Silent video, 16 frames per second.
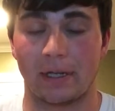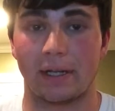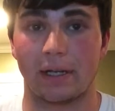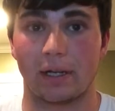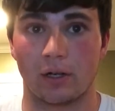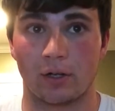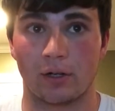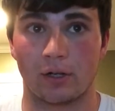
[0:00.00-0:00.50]

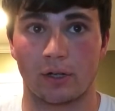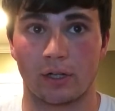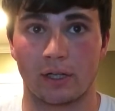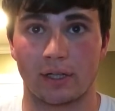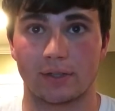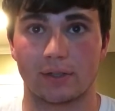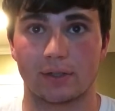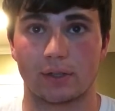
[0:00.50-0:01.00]
hurt
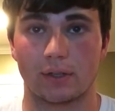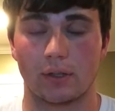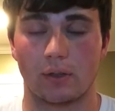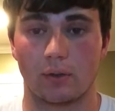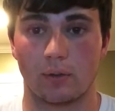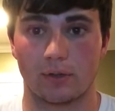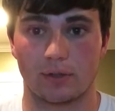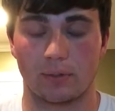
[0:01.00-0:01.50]
us
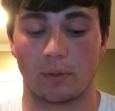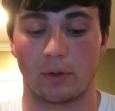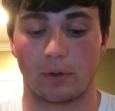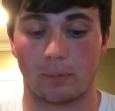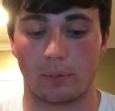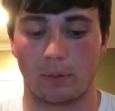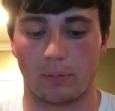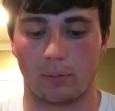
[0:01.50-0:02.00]
or some other
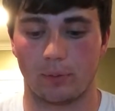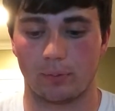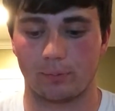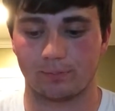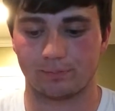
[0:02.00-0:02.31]
people.